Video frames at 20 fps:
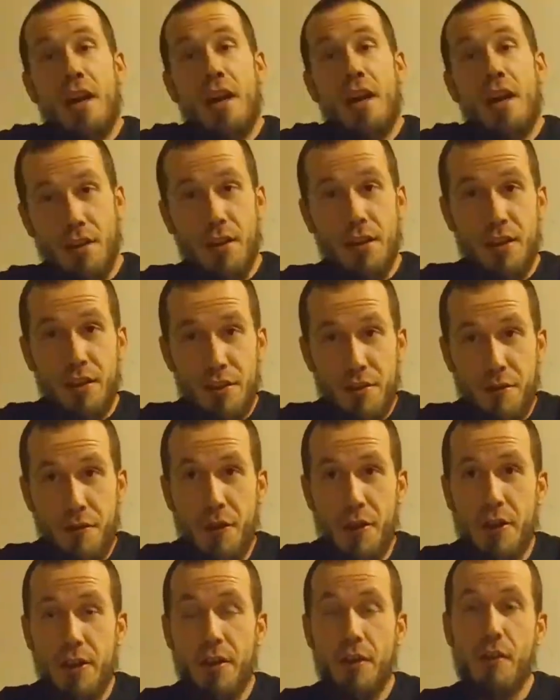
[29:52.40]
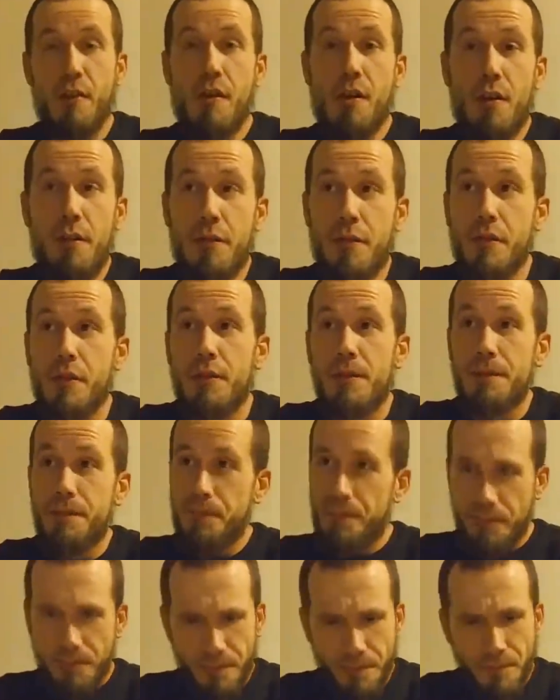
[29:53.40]
like it's fucking lawful,
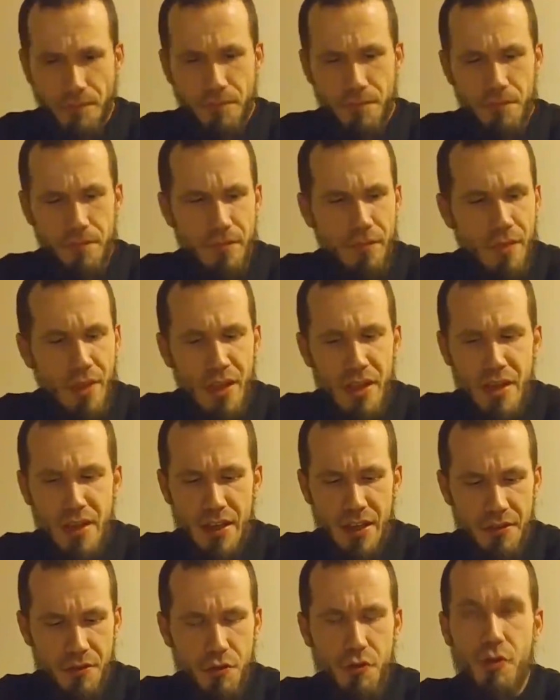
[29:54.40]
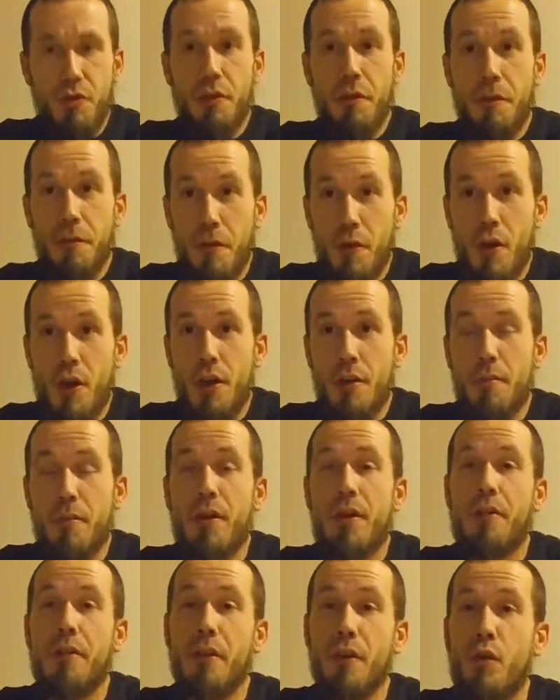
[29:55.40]
it's called a fraud
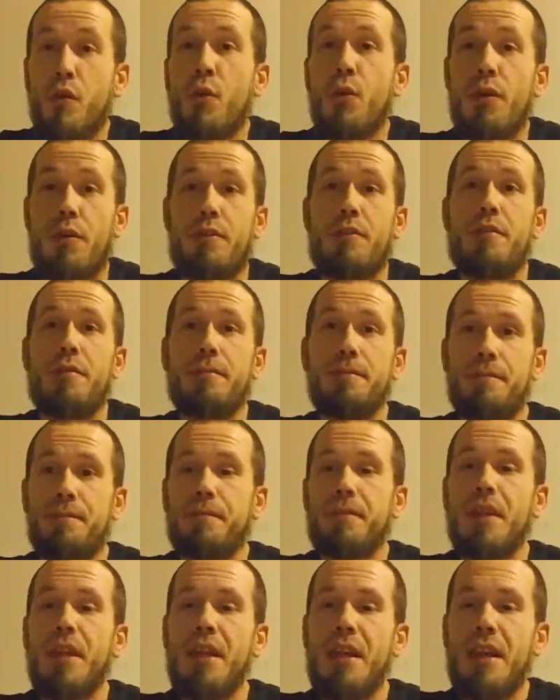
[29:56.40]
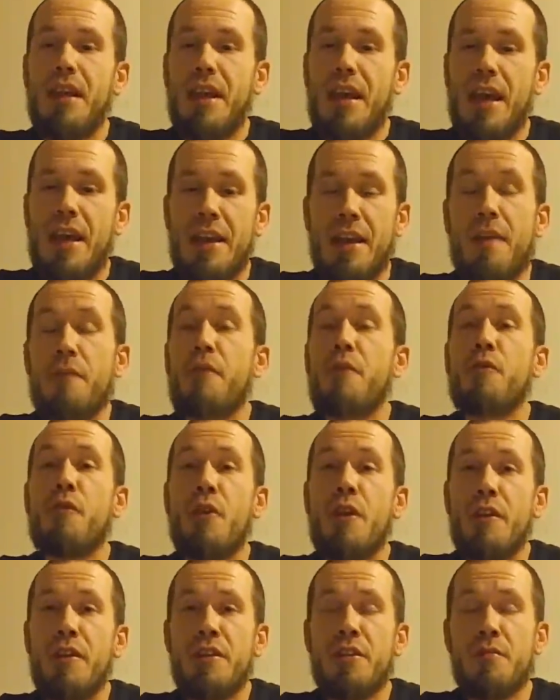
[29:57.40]
upon the court. And every
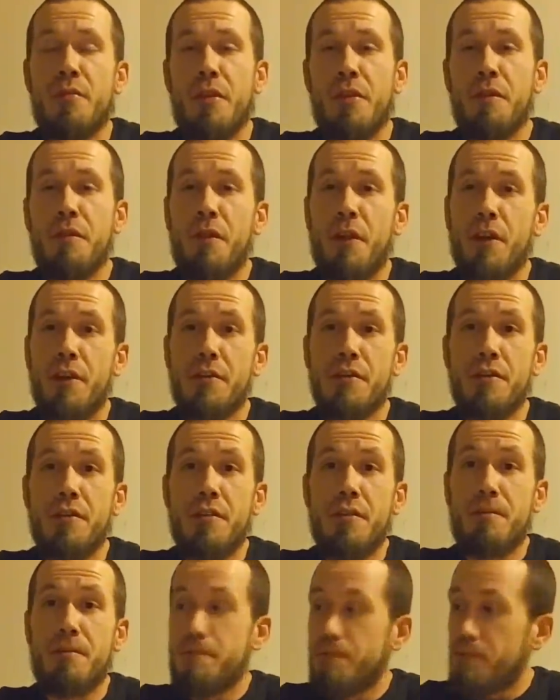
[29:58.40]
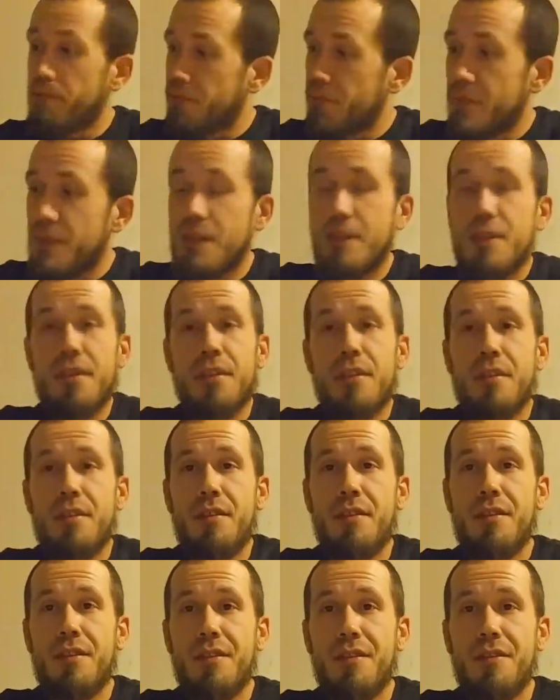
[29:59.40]
one of these motherfuckers
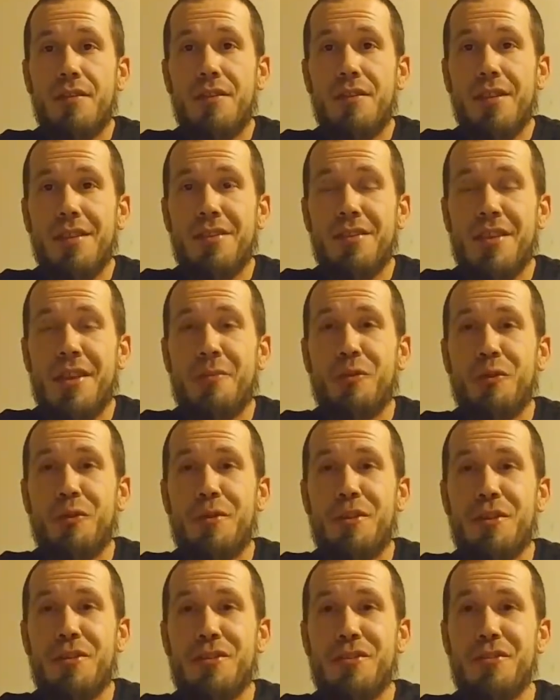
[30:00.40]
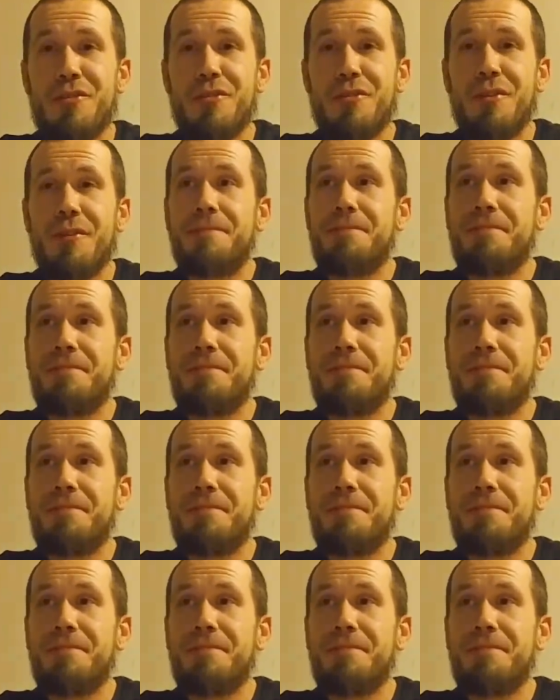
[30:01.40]
is able to be sued.